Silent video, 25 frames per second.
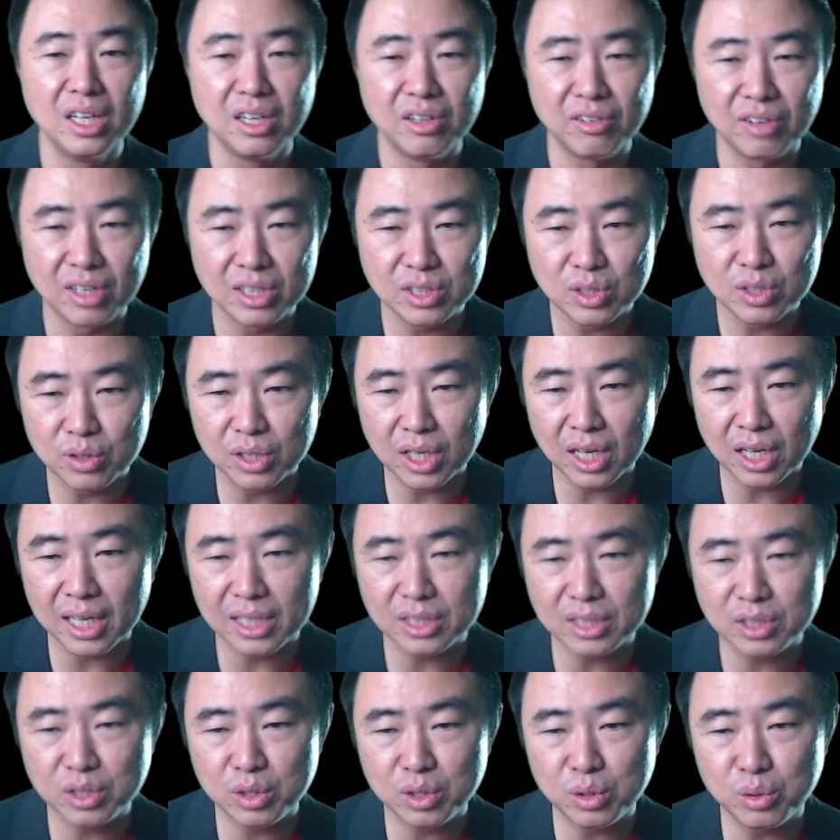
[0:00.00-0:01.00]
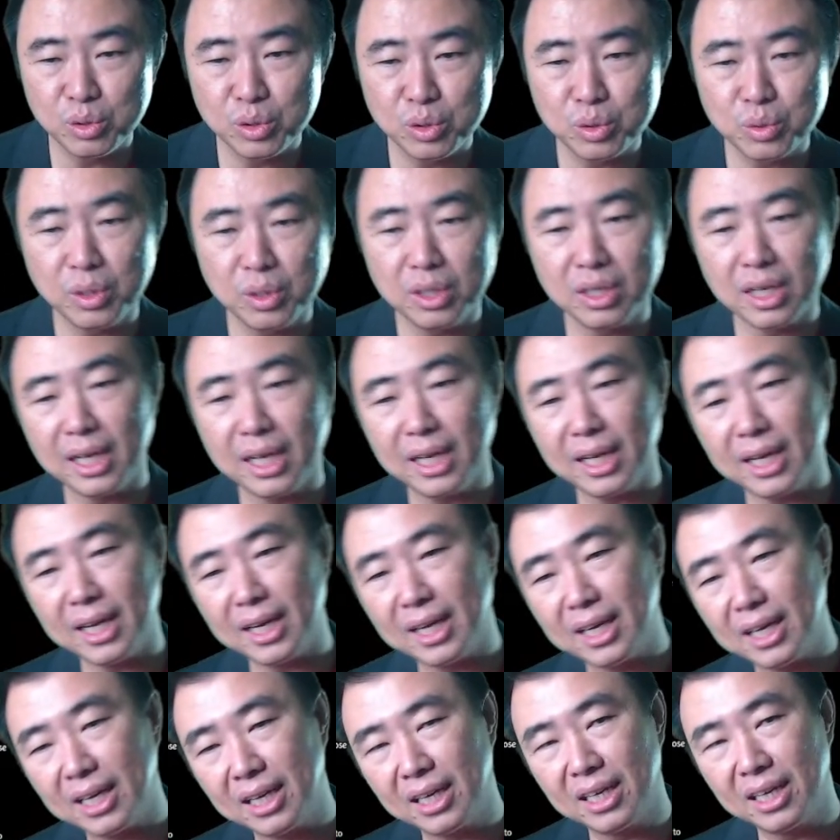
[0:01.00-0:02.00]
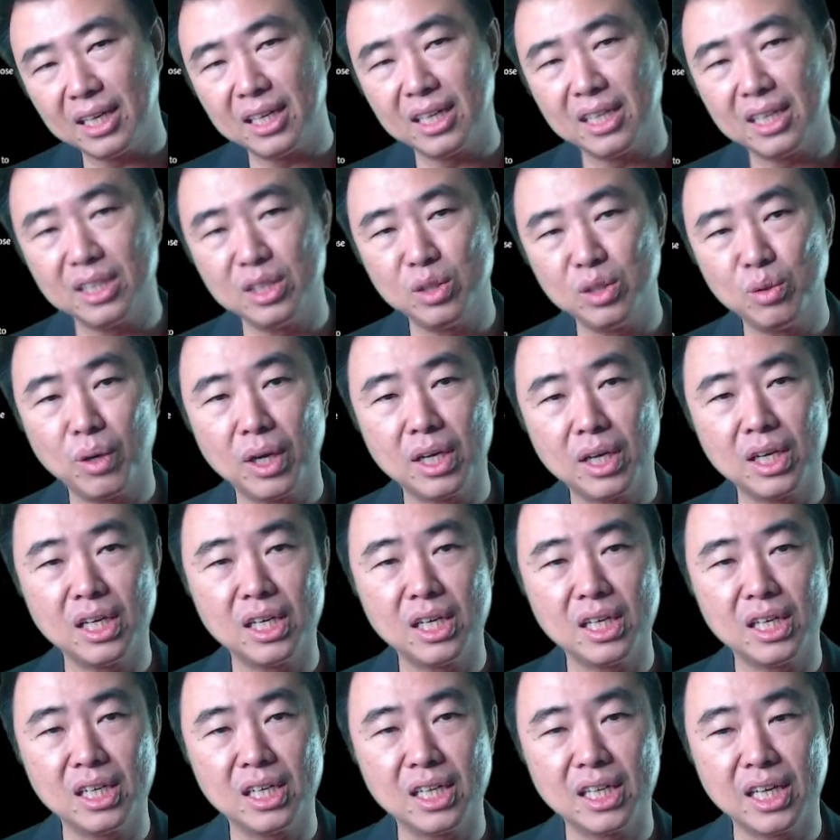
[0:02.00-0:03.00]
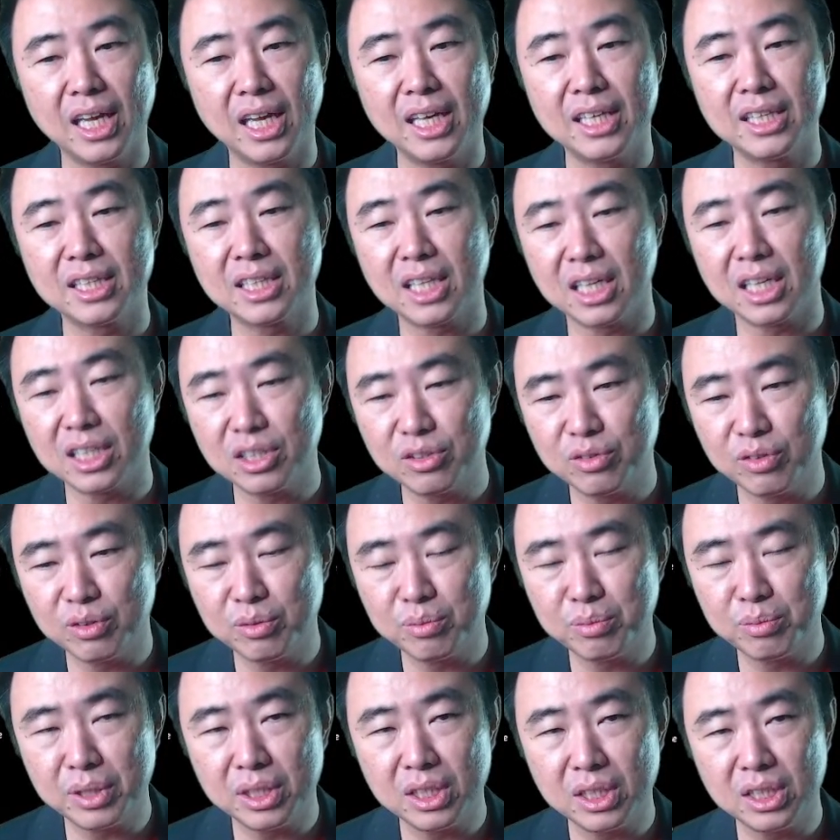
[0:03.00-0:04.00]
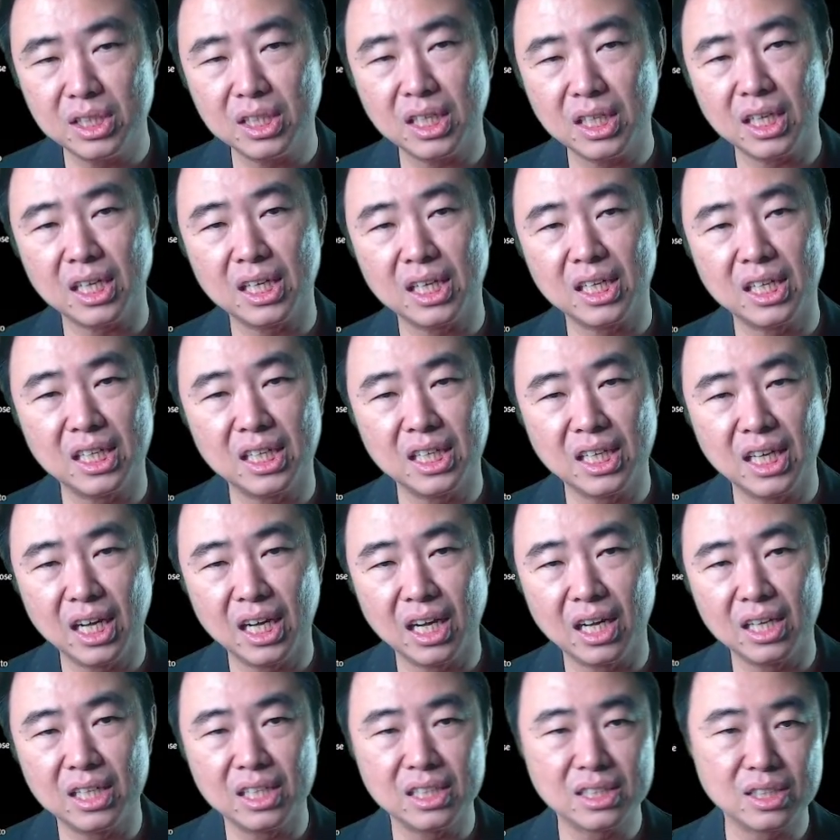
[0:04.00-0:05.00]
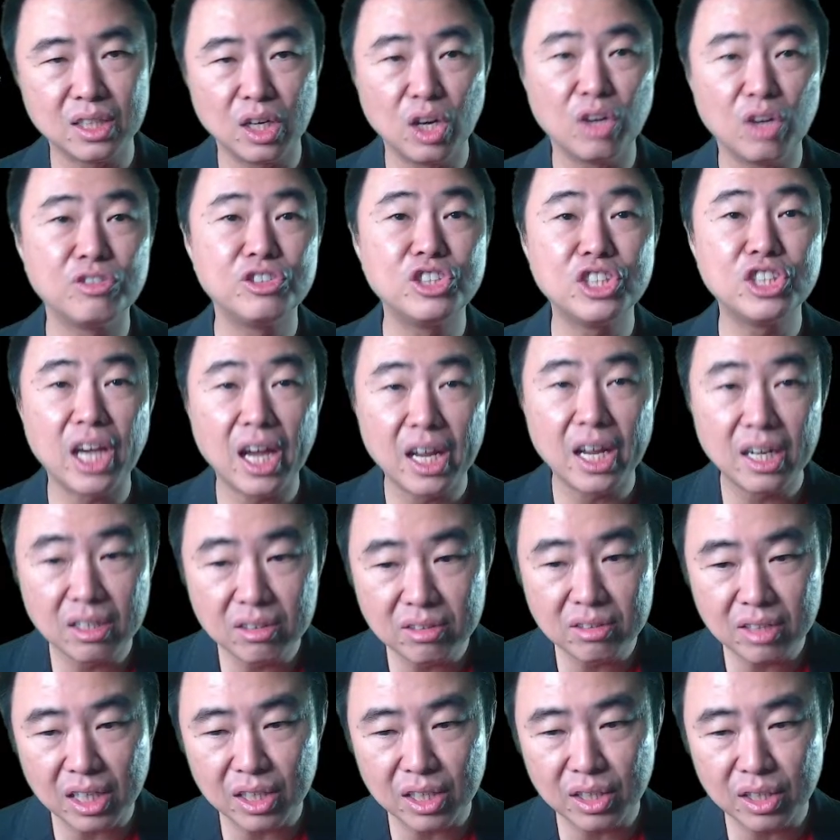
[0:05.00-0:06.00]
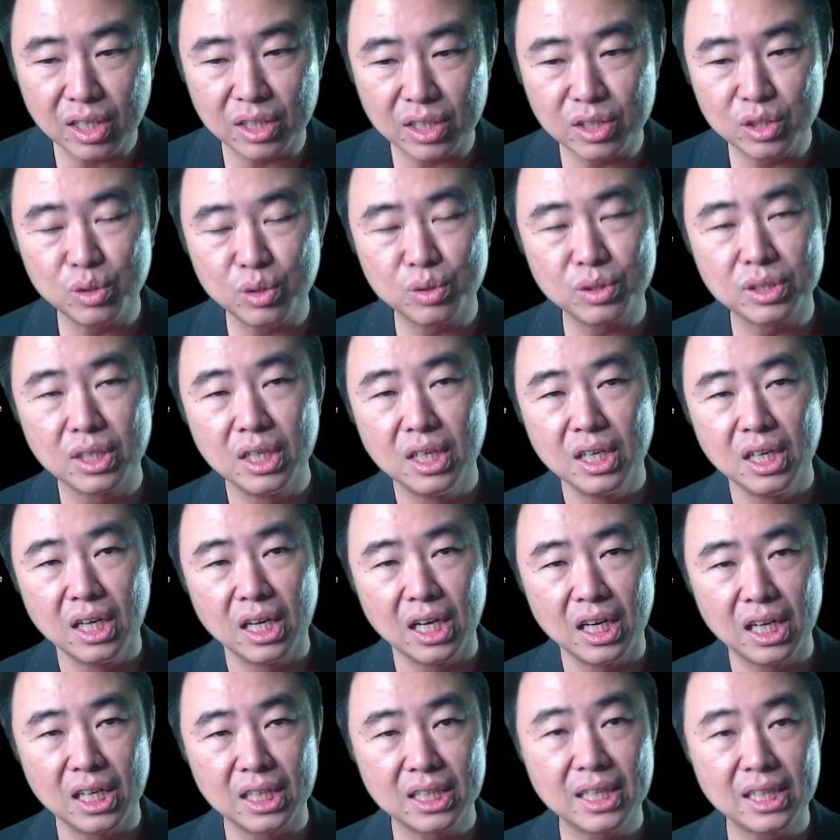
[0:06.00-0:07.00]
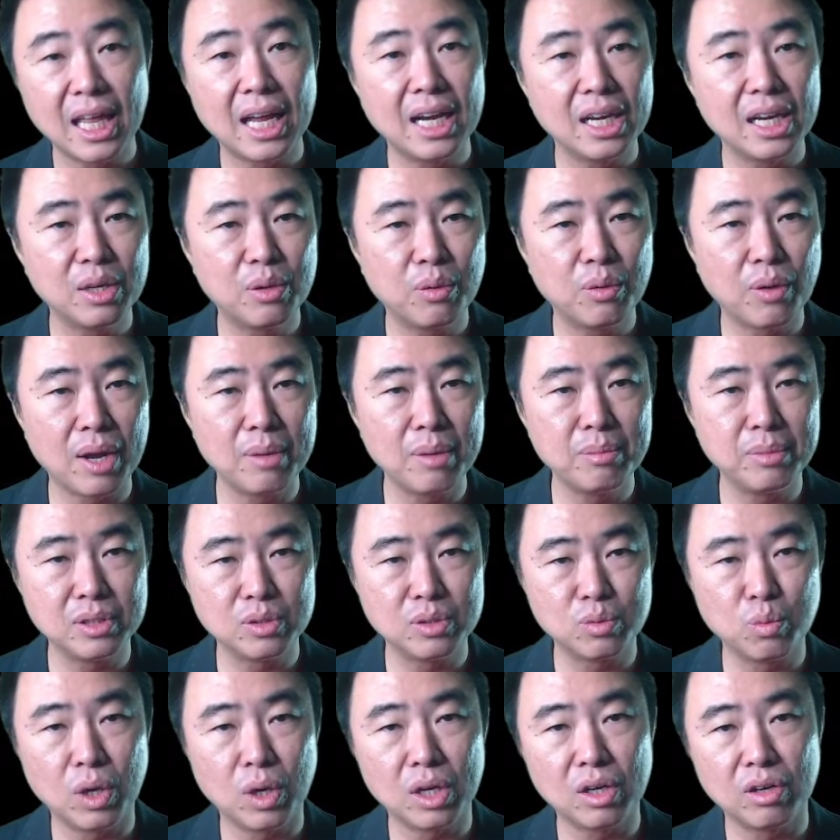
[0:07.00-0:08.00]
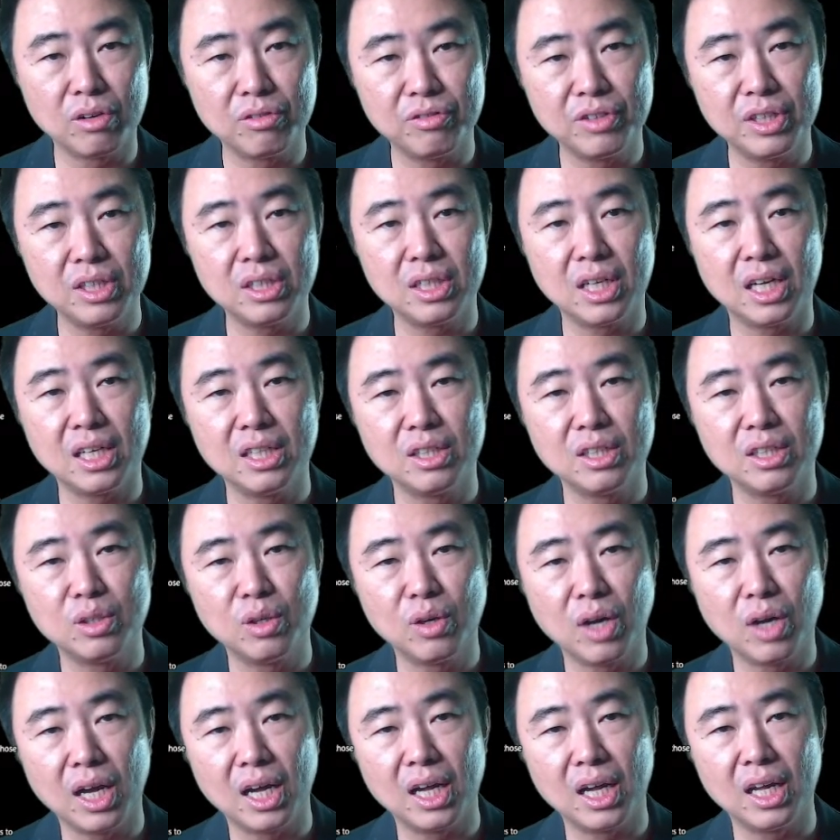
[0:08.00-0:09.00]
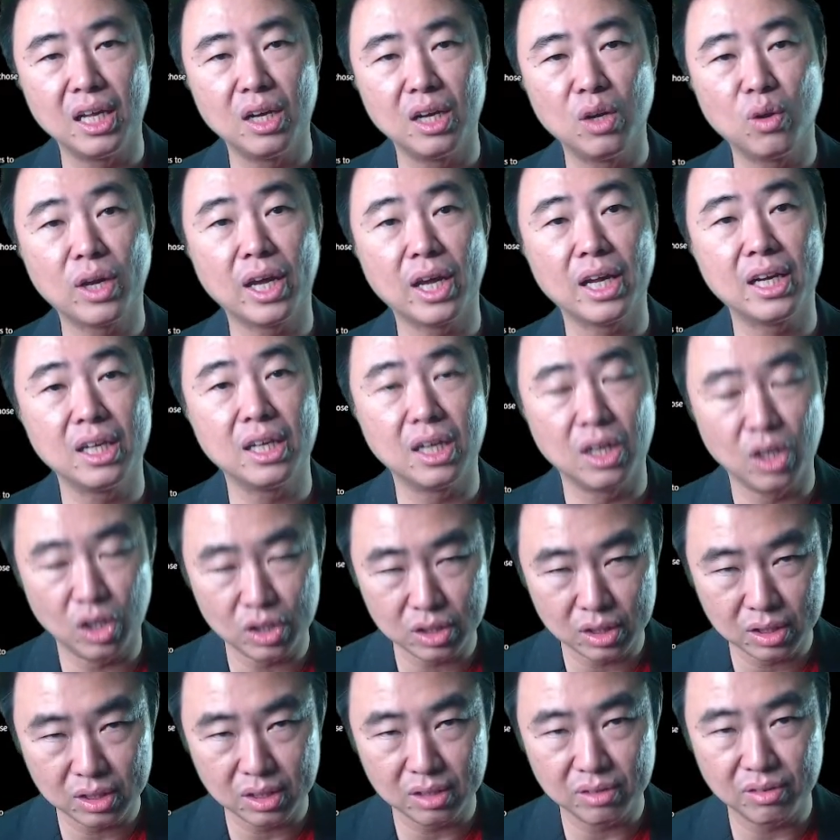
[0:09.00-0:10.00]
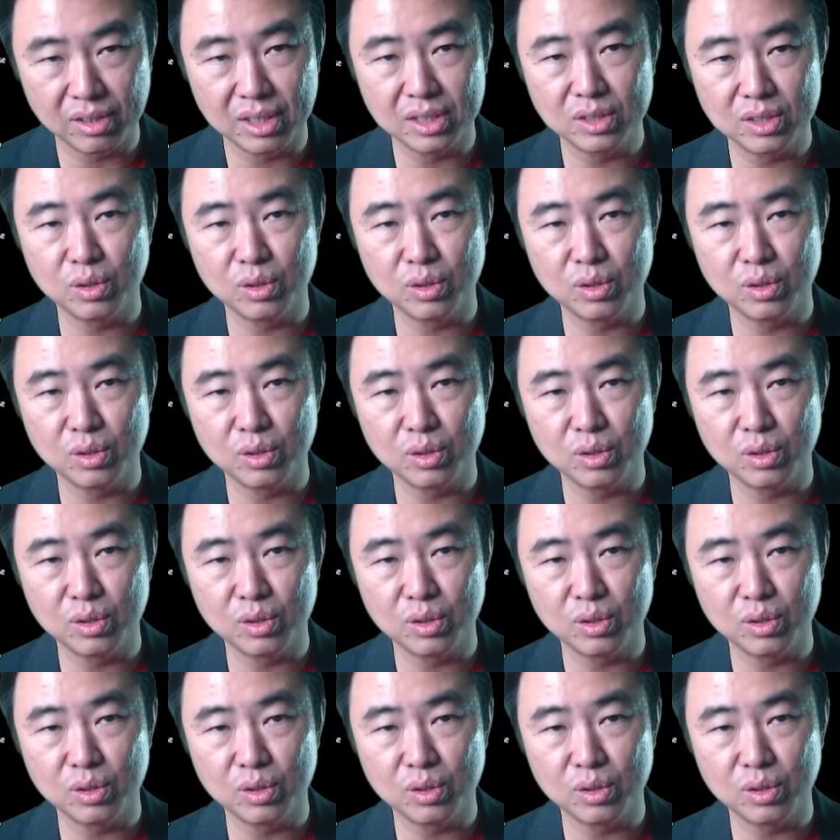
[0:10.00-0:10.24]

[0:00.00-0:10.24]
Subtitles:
Right, so now as usual, you wanna get in touch with me, there's a lot of channel that you can use. Telegram is one of it that I look at it a lot, right?